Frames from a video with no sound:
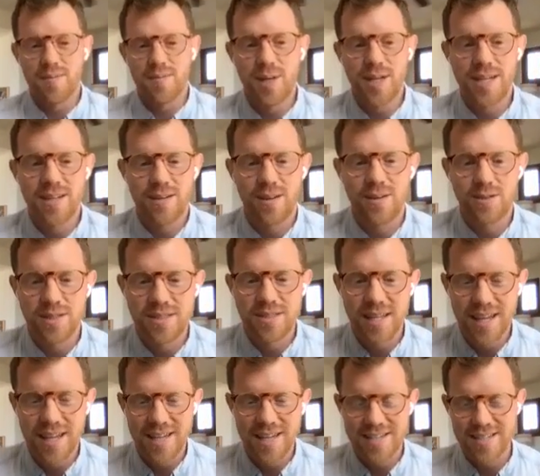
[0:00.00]
we can all just
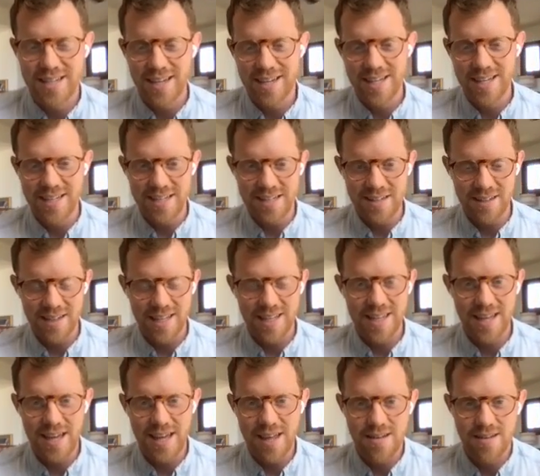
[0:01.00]
take a second and let
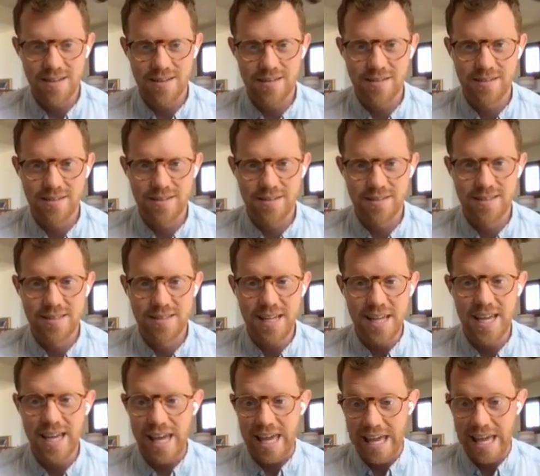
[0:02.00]
that
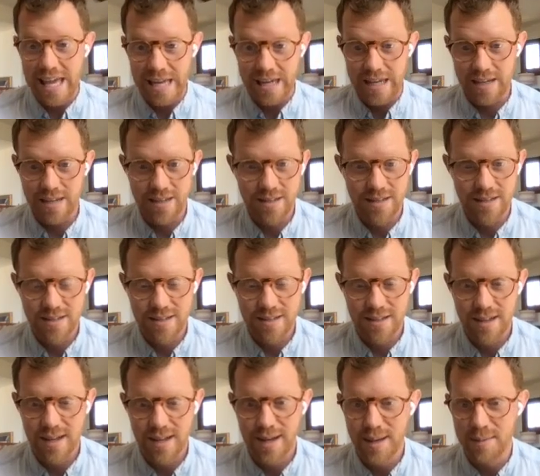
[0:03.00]
sink in.
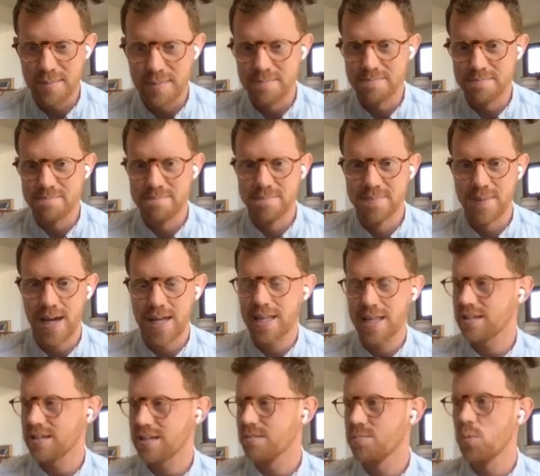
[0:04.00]
I
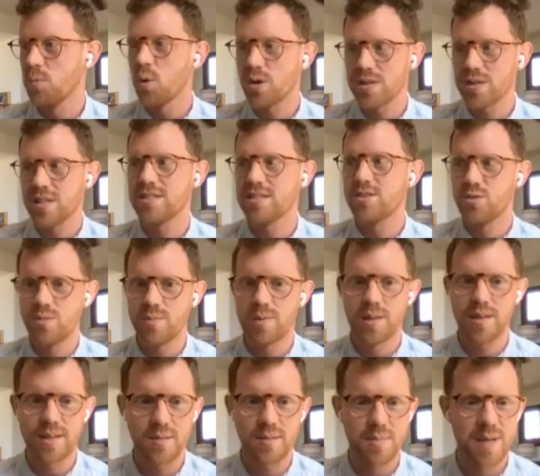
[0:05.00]
think more than 2
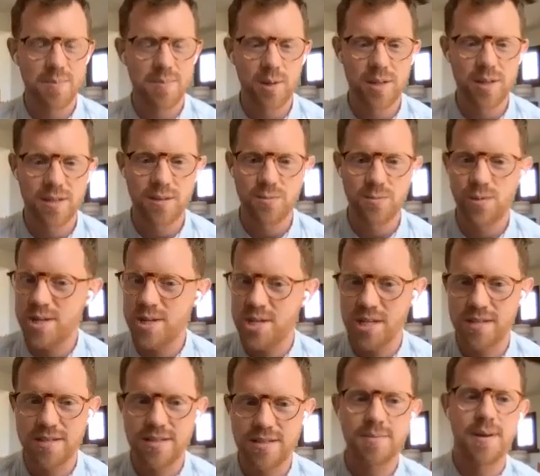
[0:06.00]
million people in the
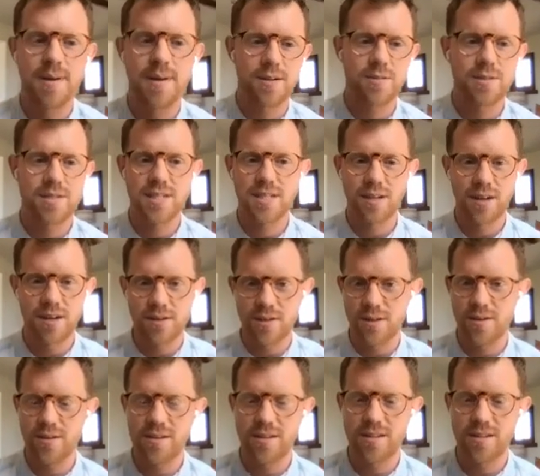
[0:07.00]
richest democracy on earth